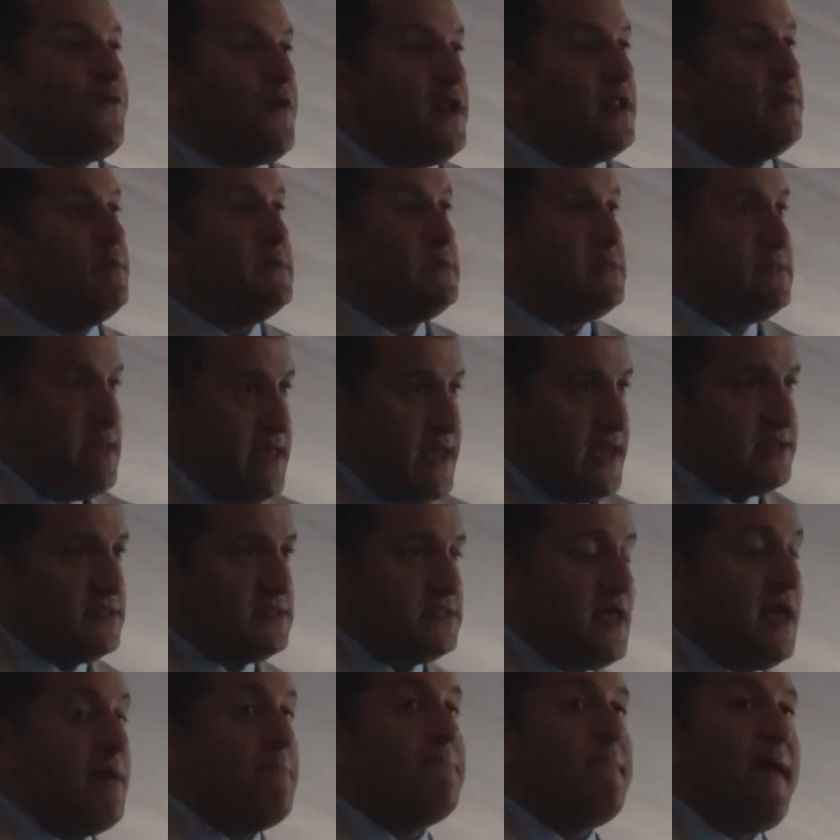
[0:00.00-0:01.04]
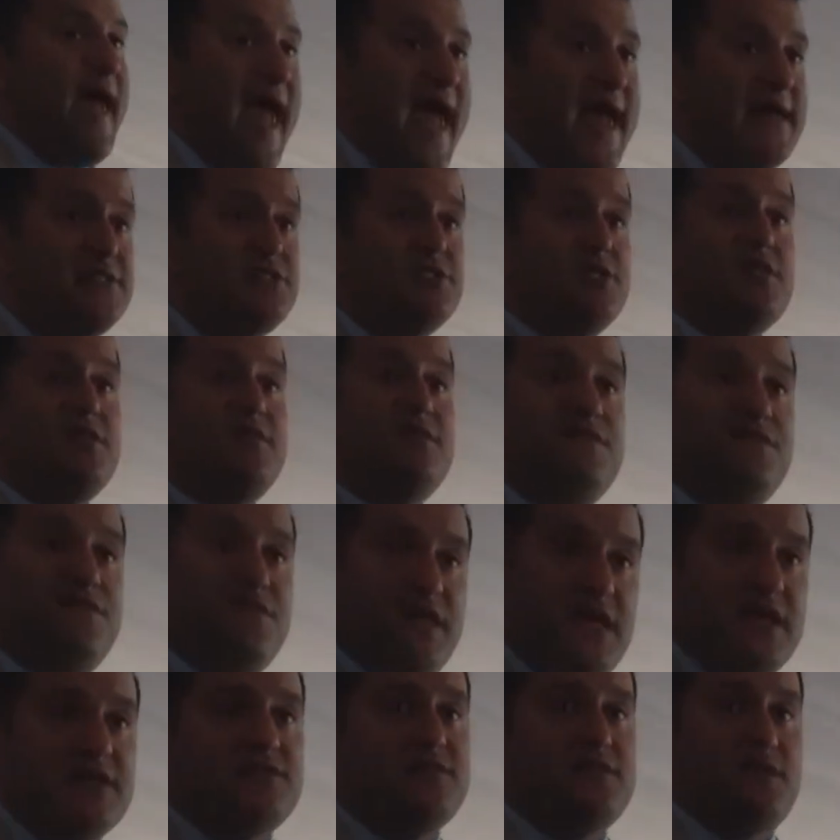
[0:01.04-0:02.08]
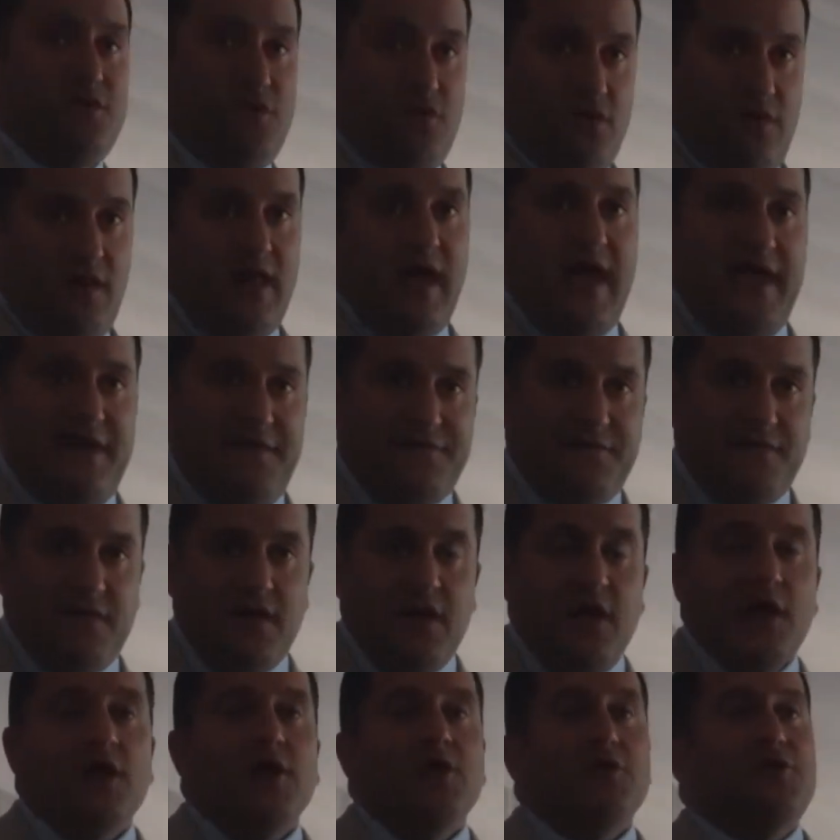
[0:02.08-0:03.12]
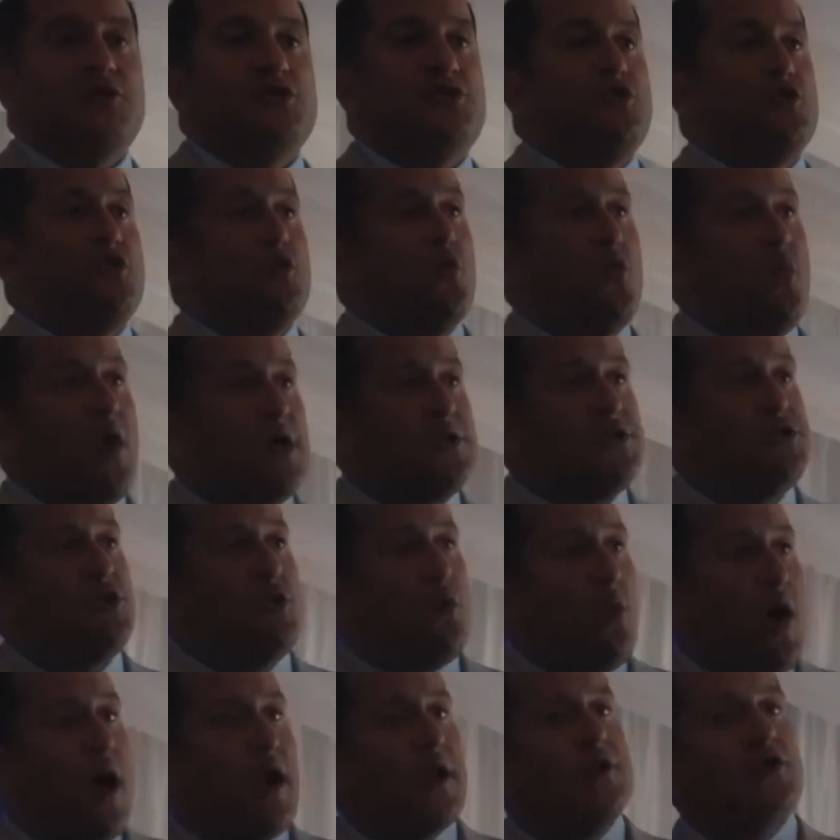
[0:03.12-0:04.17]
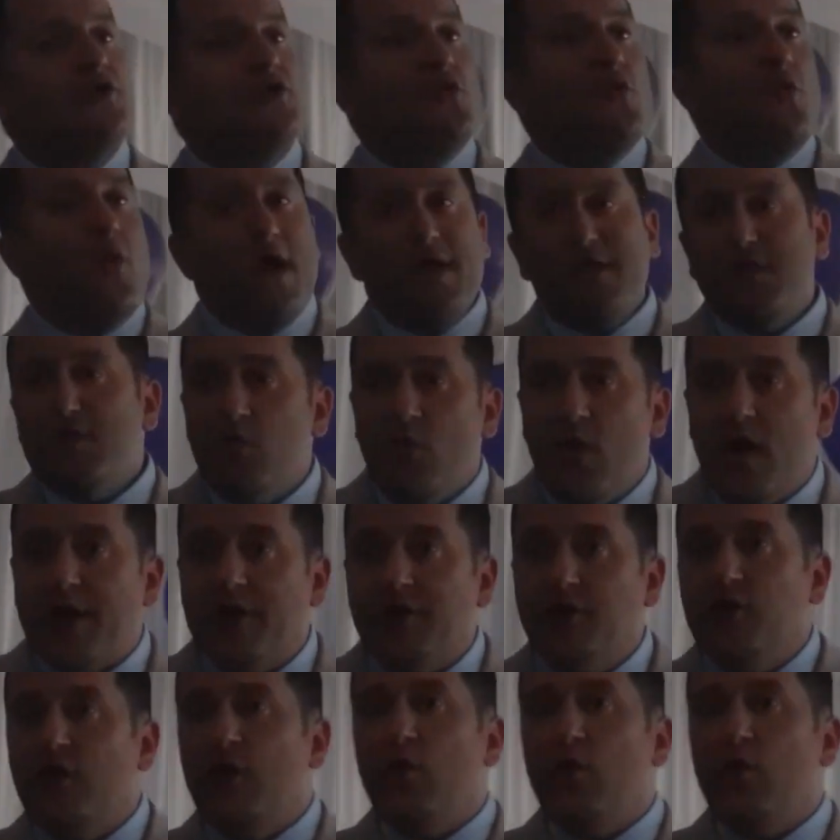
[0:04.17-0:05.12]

freedom is this. Imagine this in your life. To do what you want to do, when you want to